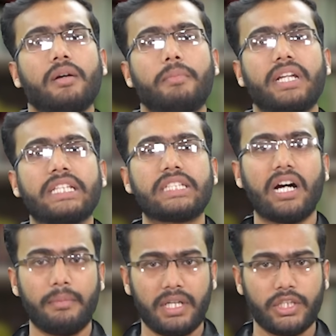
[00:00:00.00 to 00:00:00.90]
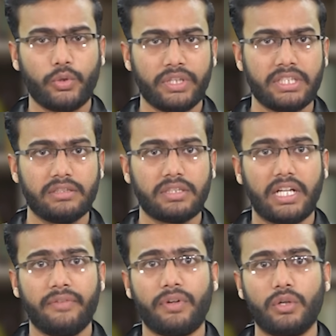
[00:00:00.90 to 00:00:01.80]
but I star marked the questions
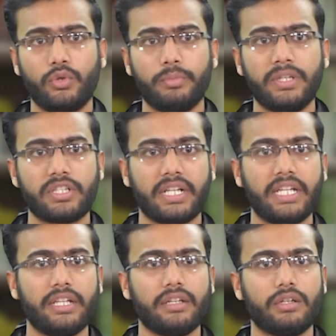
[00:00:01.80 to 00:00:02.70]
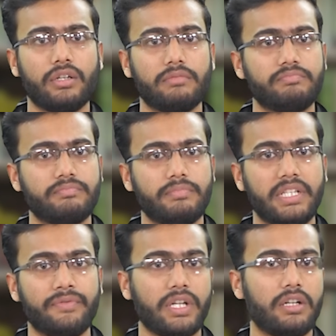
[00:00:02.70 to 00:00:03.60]
I found to be tricky or
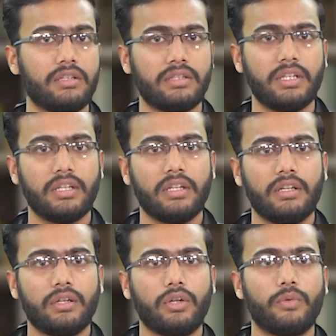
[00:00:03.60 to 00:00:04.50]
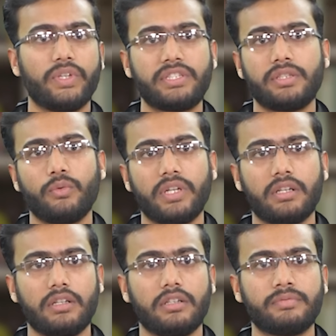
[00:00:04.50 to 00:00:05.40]
difficult or uh, which
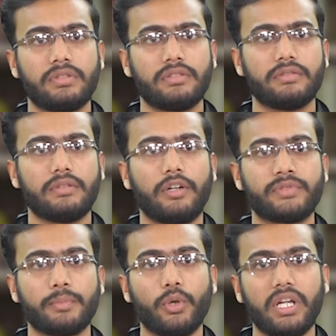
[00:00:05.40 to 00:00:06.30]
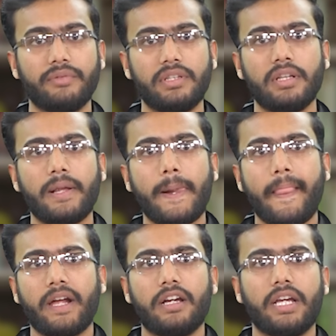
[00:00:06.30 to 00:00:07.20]
were uh, of some good level
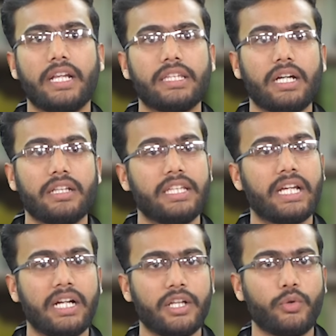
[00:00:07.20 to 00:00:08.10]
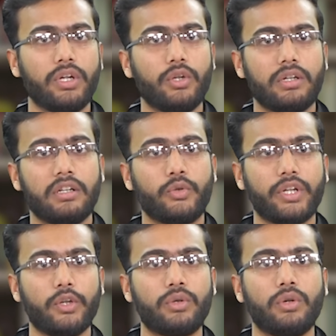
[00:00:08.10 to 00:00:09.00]
and then I had a quick look, a
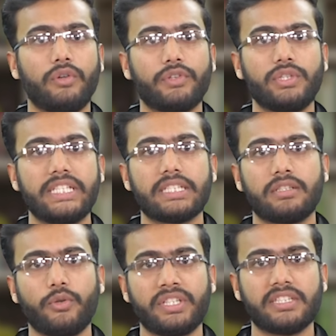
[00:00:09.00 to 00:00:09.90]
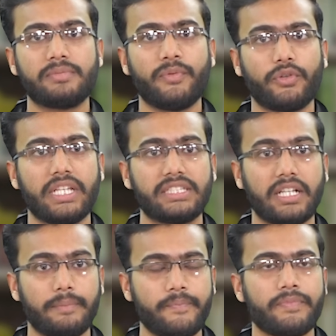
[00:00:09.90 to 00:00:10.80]
quick look over these questions before the
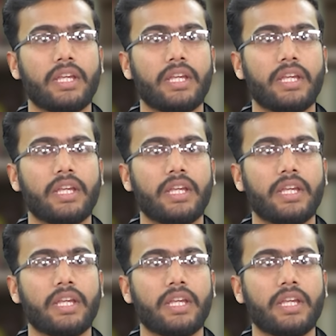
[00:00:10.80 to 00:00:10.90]
exam.